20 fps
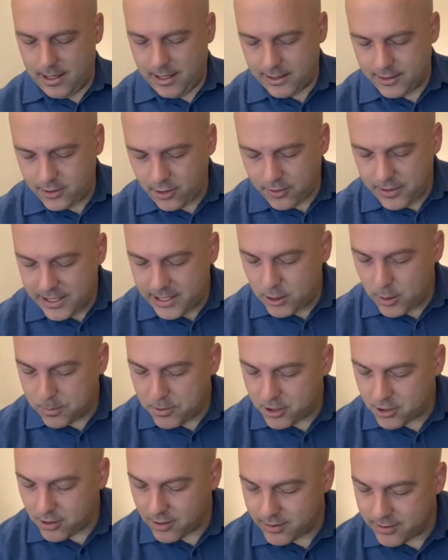And so these
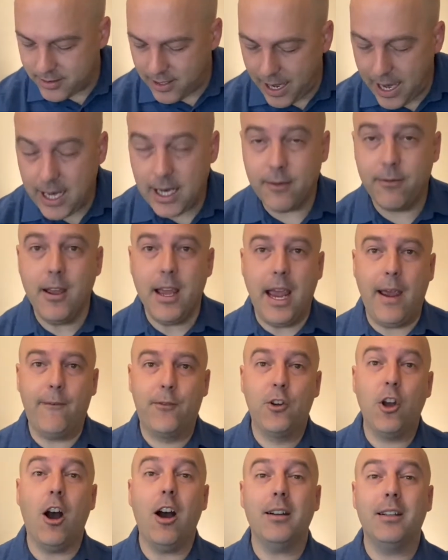scriptures are saying if,
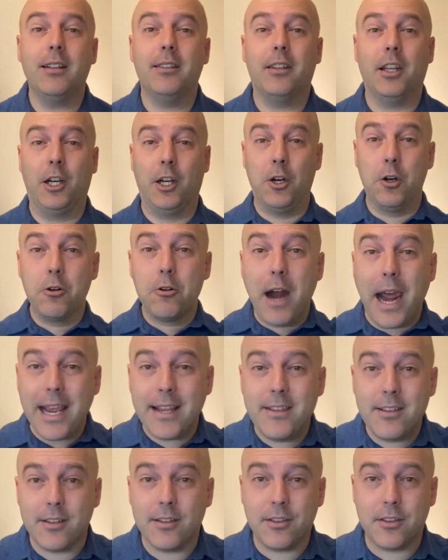if God did the
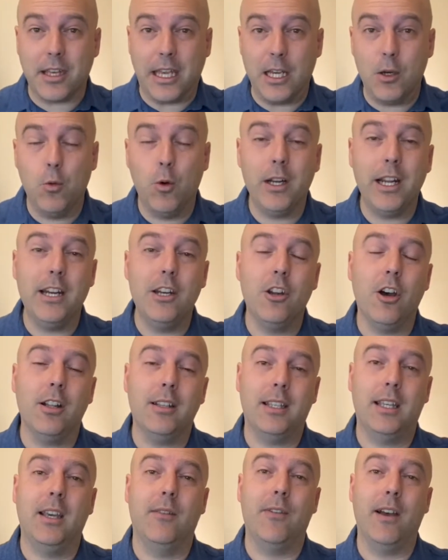greater thing, will he
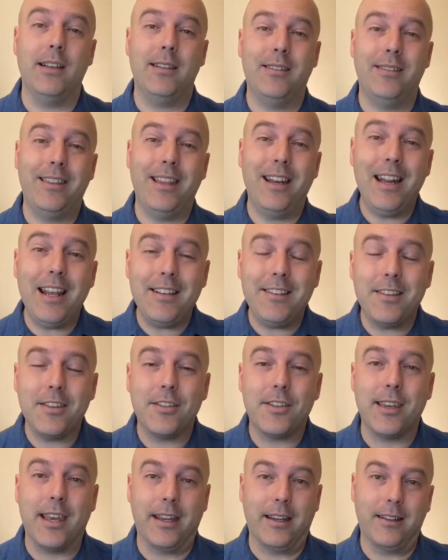not give us the lesser
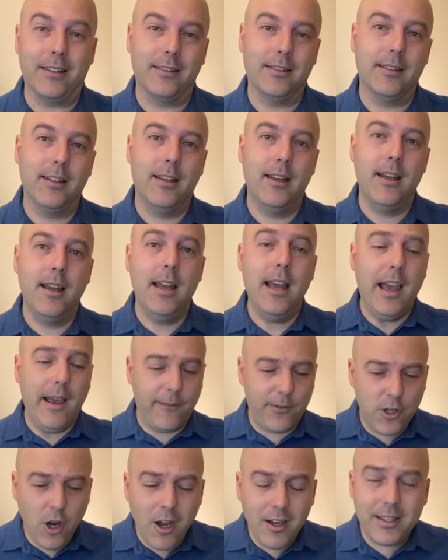thing?
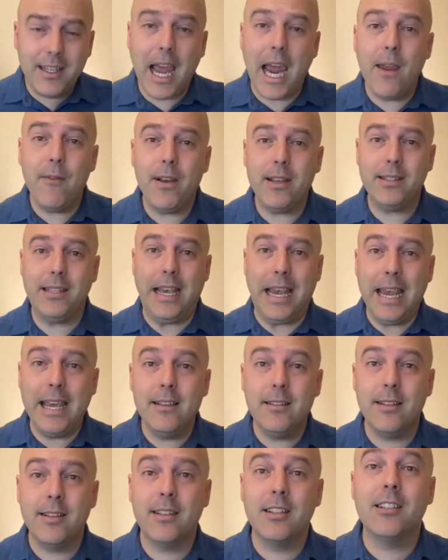If God gave us
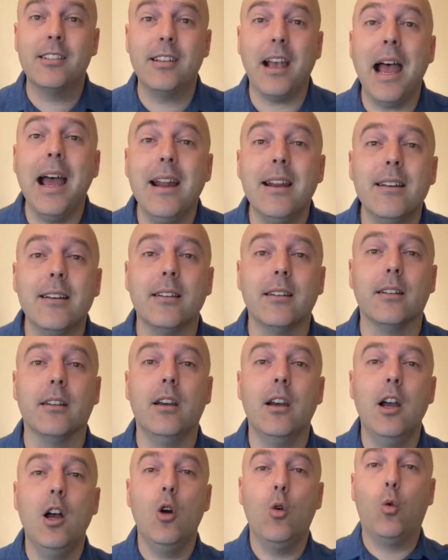his
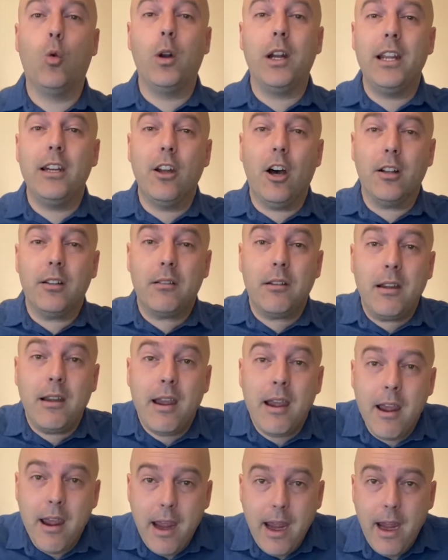son, will he not
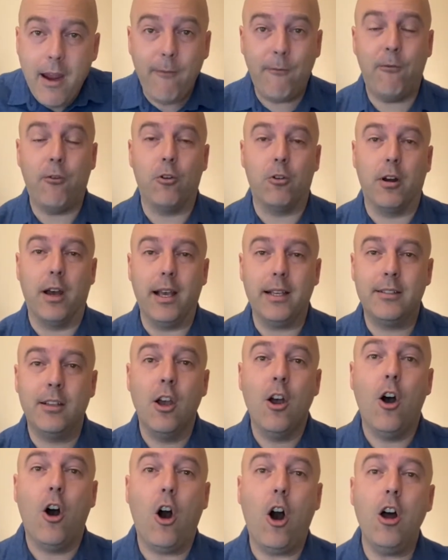care for
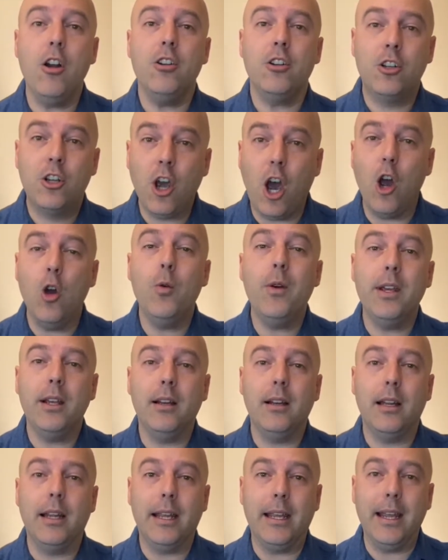us
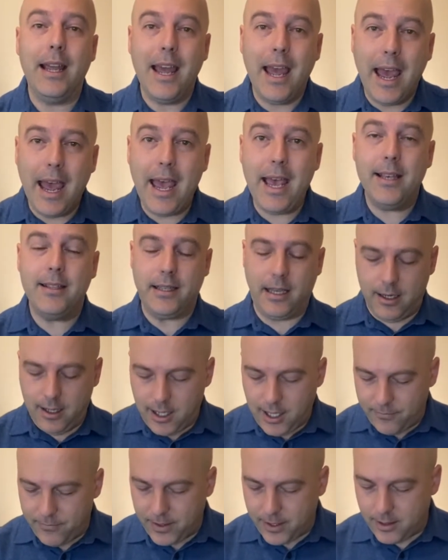ongoingly as a
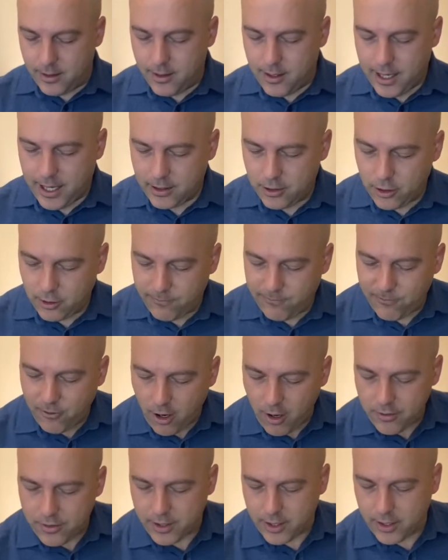loving and good
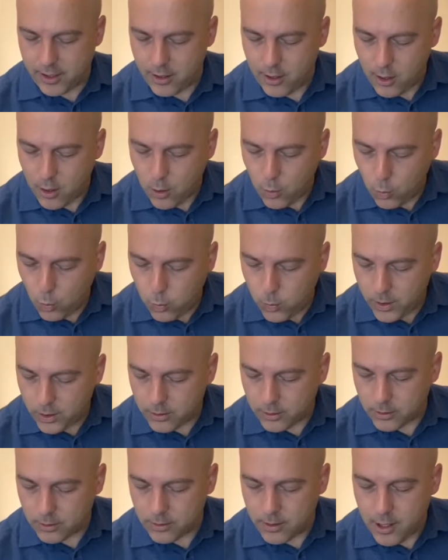father
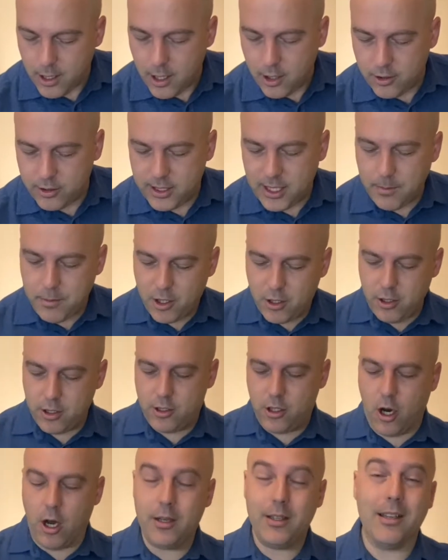will. You see, because
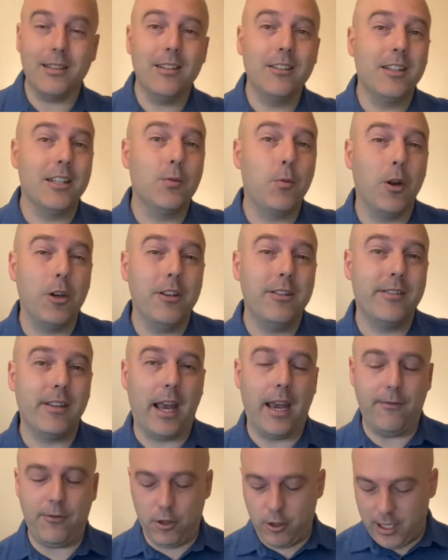God doesn't just want to
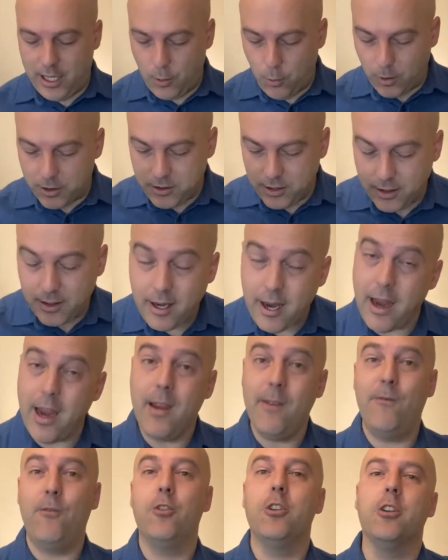save you, He wants to
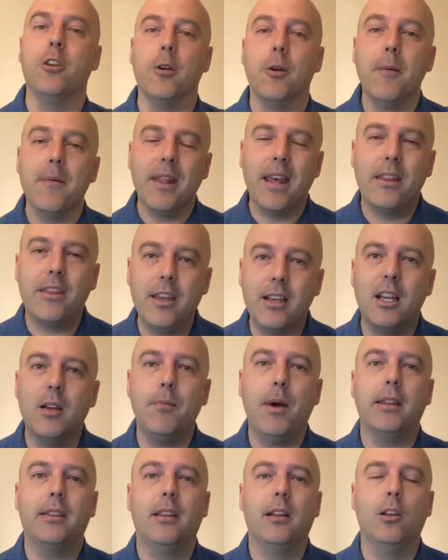care for you. Think
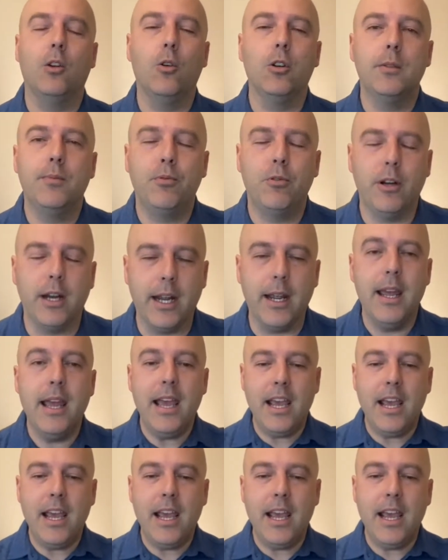about the Lord's Prayer.